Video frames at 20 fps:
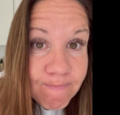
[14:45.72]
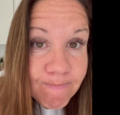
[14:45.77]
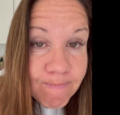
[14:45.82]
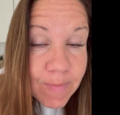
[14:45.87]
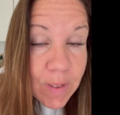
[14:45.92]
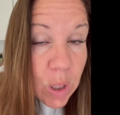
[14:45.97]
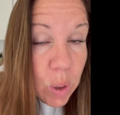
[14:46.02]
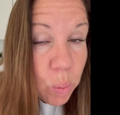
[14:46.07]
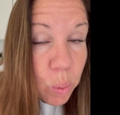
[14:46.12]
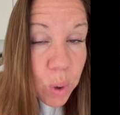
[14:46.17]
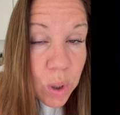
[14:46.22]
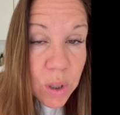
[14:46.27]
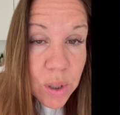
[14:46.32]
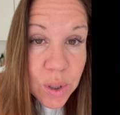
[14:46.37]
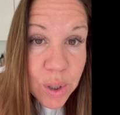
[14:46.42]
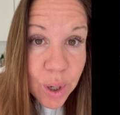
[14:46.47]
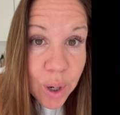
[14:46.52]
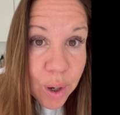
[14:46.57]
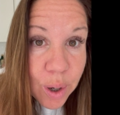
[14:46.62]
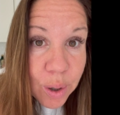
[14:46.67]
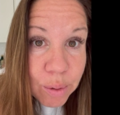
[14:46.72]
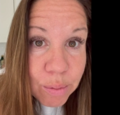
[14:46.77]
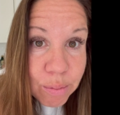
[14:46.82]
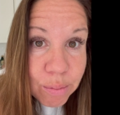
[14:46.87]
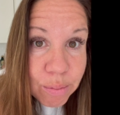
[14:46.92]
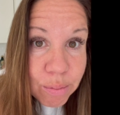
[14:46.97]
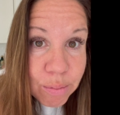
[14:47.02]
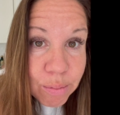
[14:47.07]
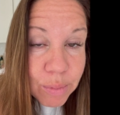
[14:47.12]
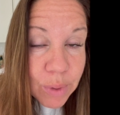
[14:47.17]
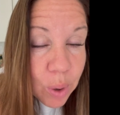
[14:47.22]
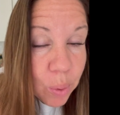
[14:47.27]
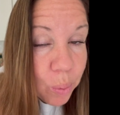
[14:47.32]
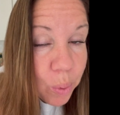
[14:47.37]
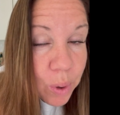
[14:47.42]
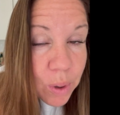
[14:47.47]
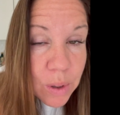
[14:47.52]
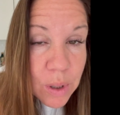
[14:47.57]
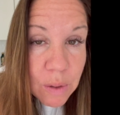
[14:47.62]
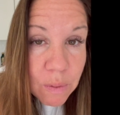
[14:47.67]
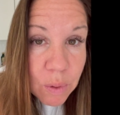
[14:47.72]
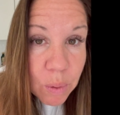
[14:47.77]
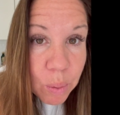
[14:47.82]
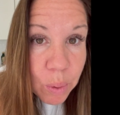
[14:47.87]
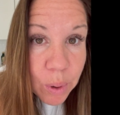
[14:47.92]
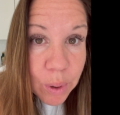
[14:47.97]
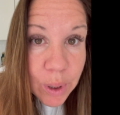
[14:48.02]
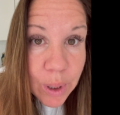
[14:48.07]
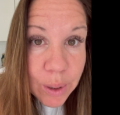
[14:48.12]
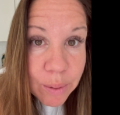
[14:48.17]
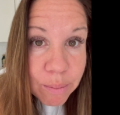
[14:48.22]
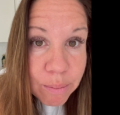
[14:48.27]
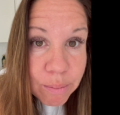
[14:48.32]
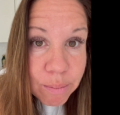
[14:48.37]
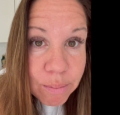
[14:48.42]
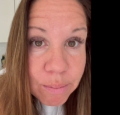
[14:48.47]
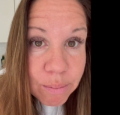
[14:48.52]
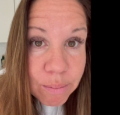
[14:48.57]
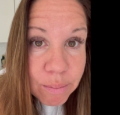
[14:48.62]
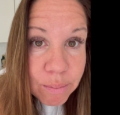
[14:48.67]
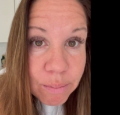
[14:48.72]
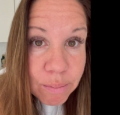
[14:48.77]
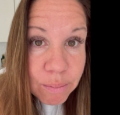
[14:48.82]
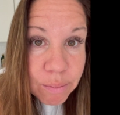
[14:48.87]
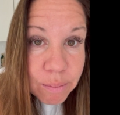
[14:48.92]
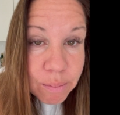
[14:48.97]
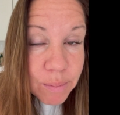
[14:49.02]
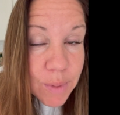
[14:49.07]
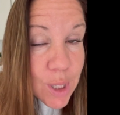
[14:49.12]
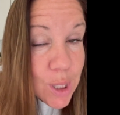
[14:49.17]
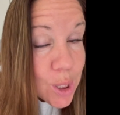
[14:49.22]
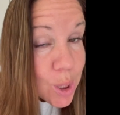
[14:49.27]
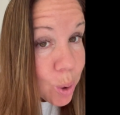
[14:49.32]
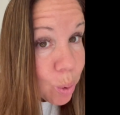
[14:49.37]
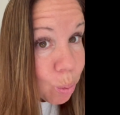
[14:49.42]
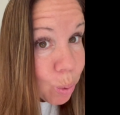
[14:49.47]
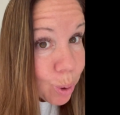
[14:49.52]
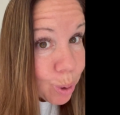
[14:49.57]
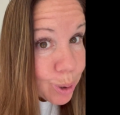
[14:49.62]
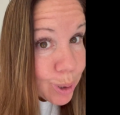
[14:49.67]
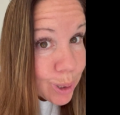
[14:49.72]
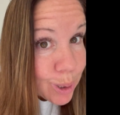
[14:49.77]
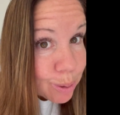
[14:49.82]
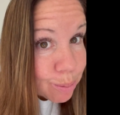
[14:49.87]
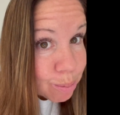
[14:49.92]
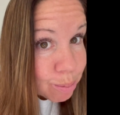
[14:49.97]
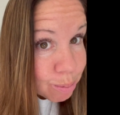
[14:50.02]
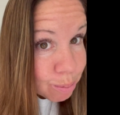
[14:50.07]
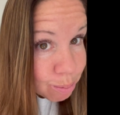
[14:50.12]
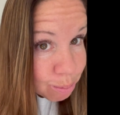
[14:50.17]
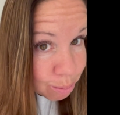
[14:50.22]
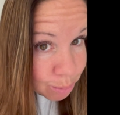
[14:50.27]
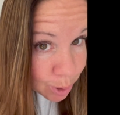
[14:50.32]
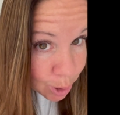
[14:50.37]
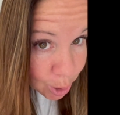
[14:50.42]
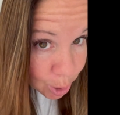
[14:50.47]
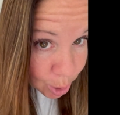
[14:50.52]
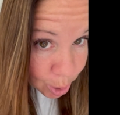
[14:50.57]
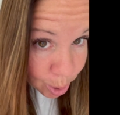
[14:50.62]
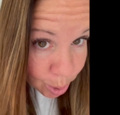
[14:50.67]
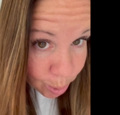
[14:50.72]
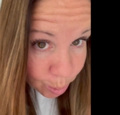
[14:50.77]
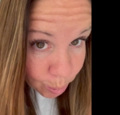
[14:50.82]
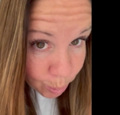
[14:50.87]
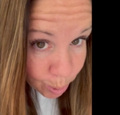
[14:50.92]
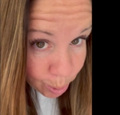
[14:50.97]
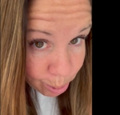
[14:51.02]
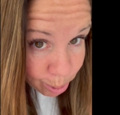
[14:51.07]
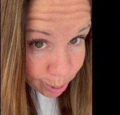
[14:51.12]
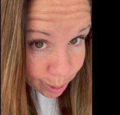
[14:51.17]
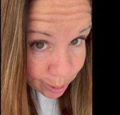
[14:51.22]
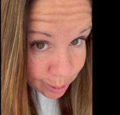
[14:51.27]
It works, y'all. It works if you work it. So work it. You're worth it.